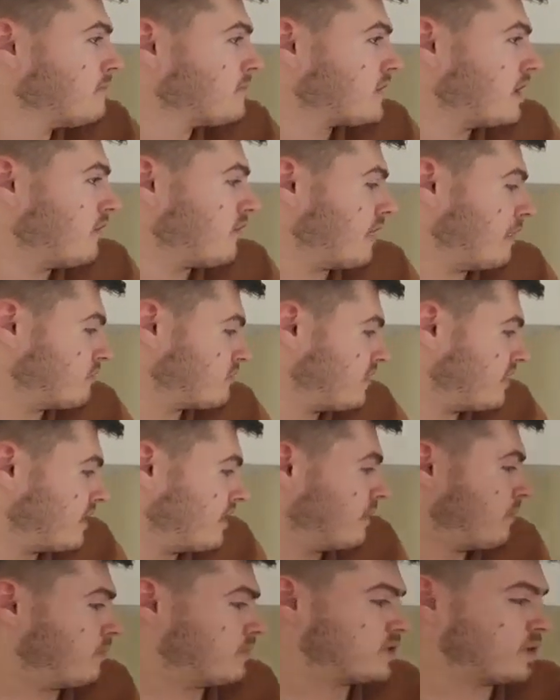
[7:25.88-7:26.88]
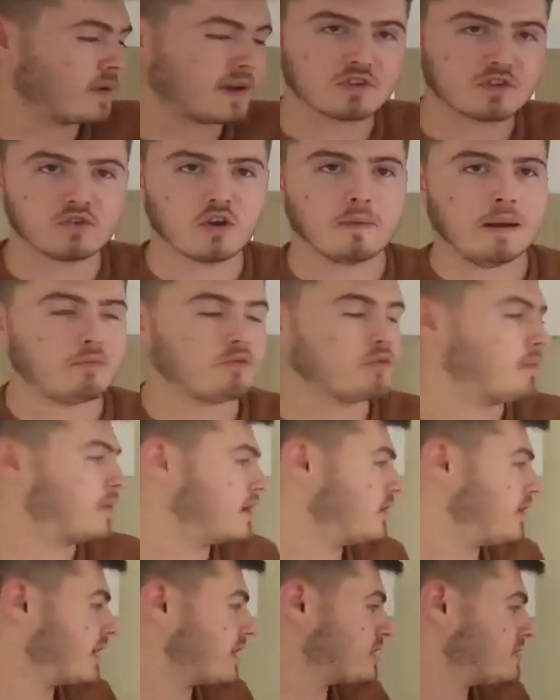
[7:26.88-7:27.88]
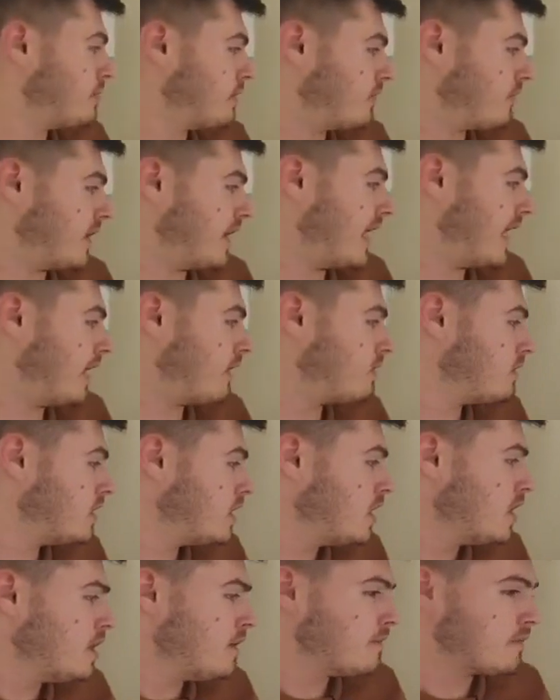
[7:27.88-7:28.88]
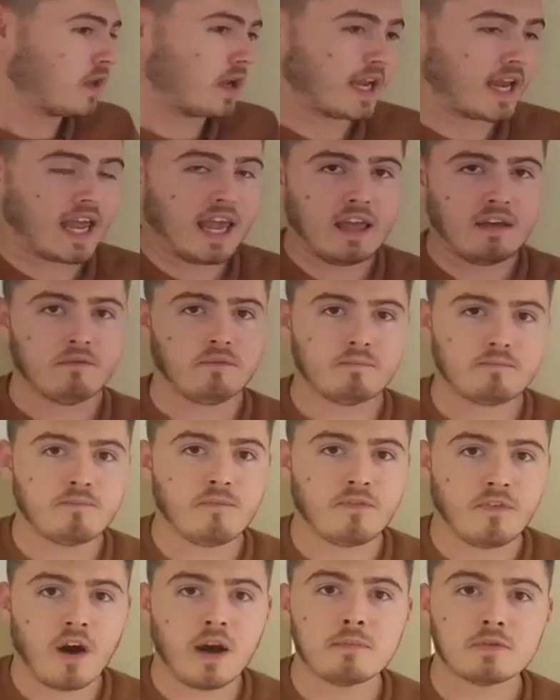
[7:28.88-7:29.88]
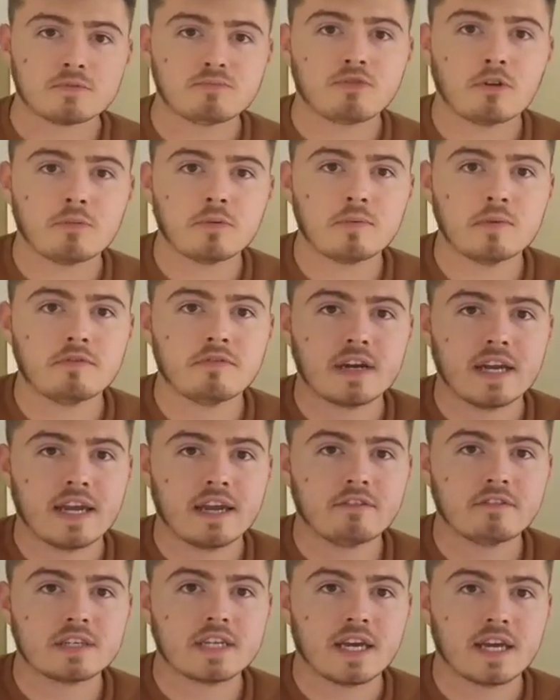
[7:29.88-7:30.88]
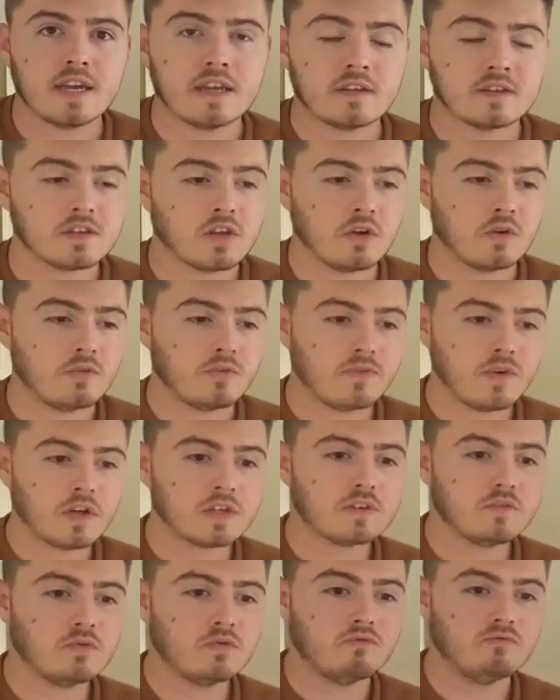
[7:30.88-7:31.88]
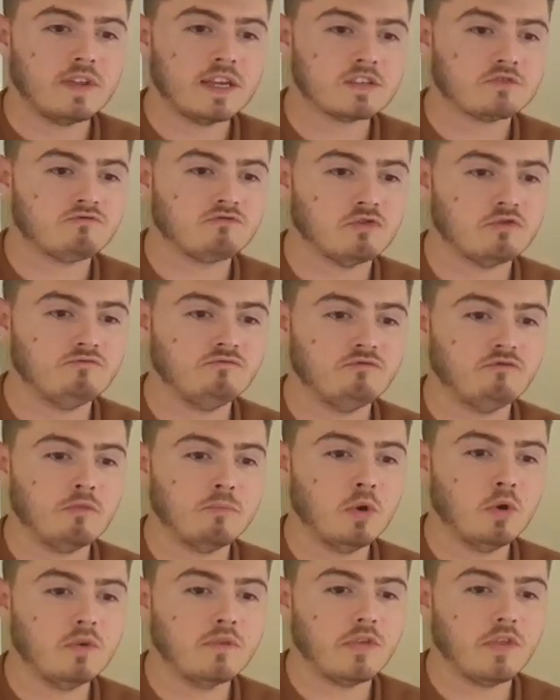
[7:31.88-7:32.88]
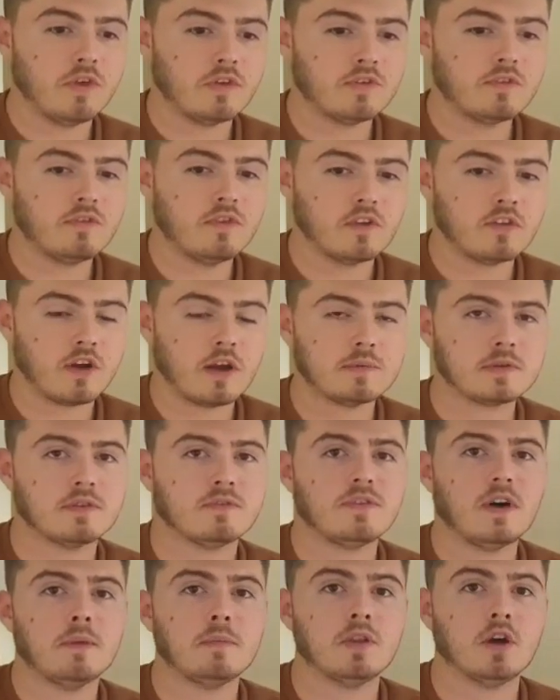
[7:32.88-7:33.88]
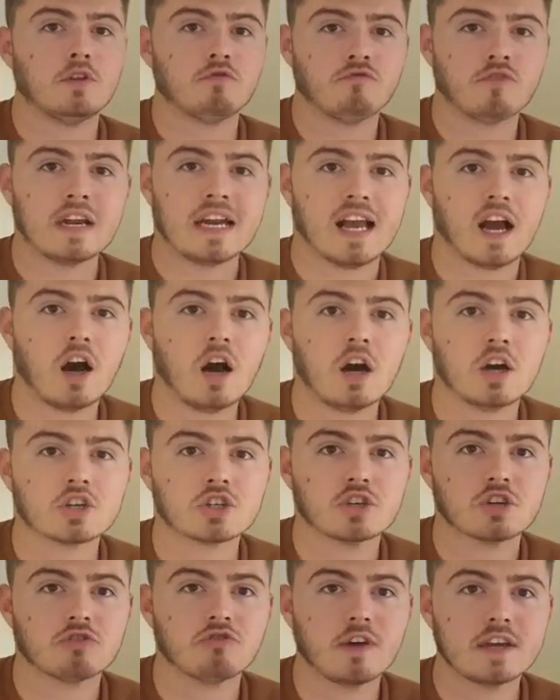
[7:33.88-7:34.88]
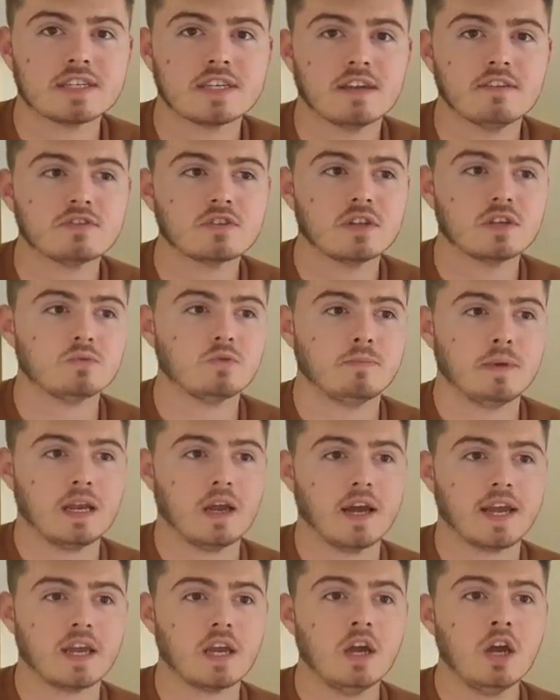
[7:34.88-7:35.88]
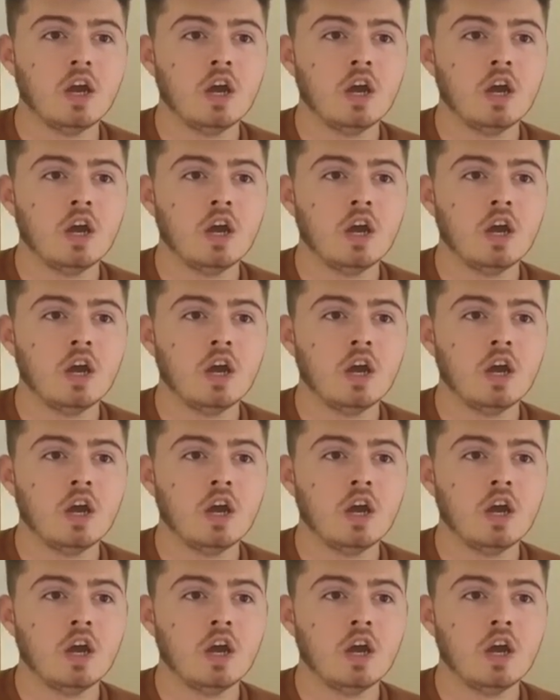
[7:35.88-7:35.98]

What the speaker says: inflammatory thing. So we're gonna talk about probiotics. But for now, like, fiber is probably really irritating. So first of all, let's remove the types of fiber that are really harsh and aggressive. So this would be like